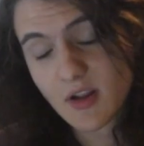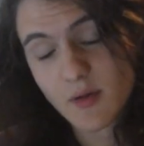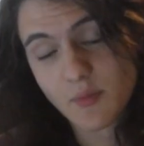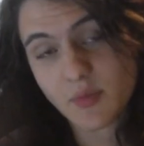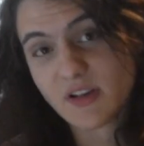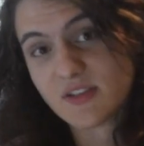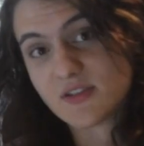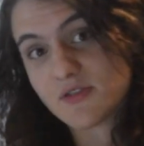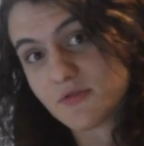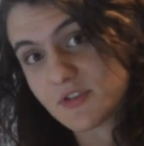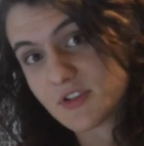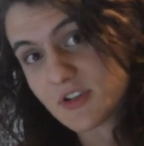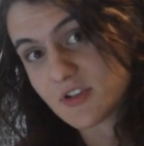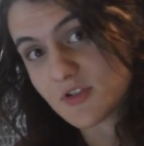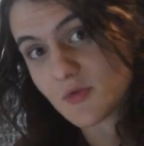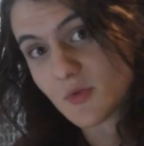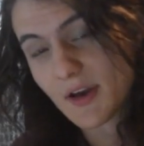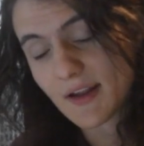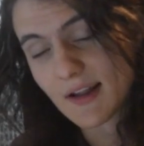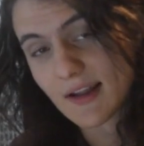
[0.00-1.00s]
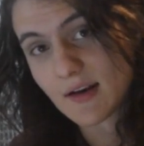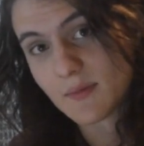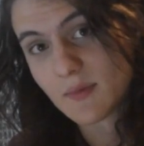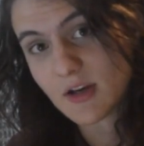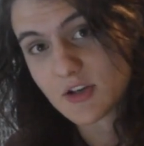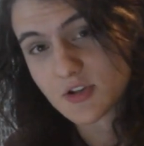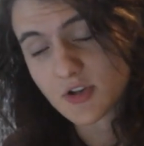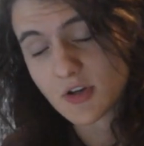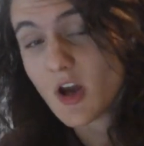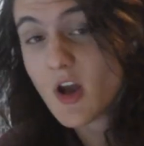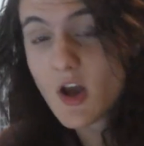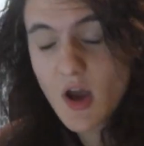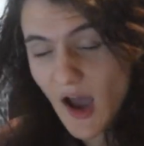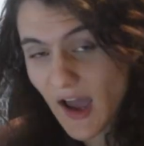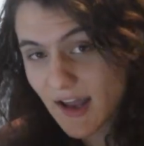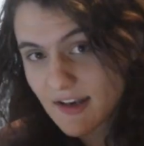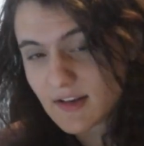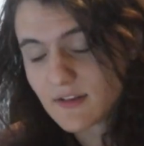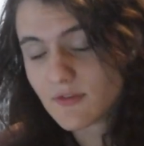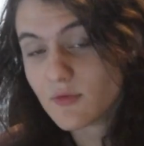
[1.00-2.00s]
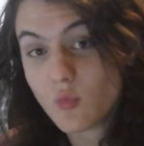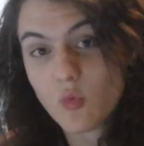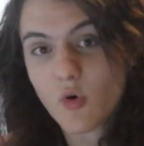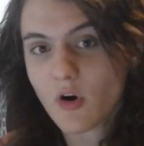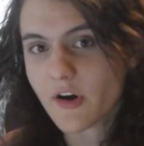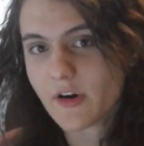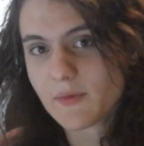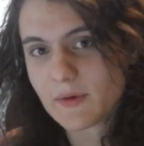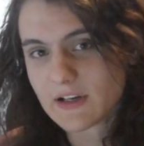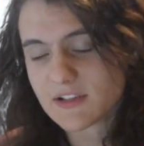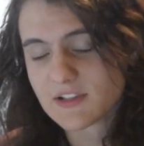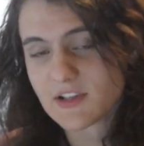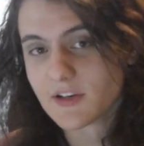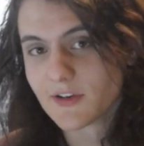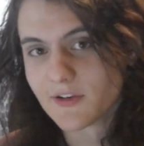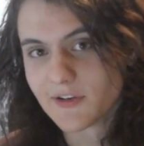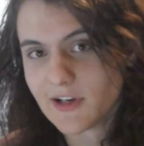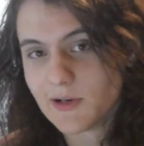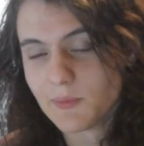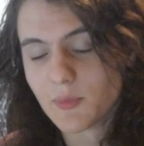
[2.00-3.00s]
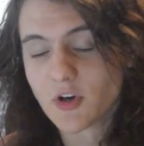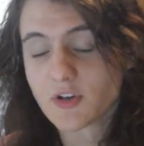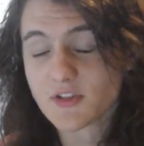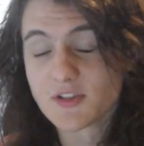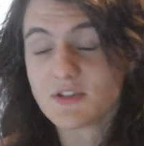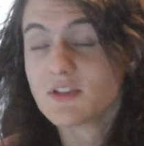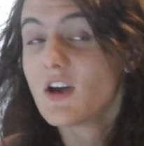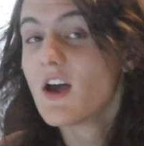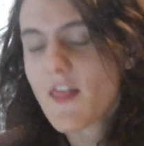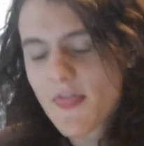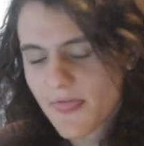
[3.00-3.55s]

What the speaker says: then plays the return to idle animation. I hadn't even worried about turning on hitboxes.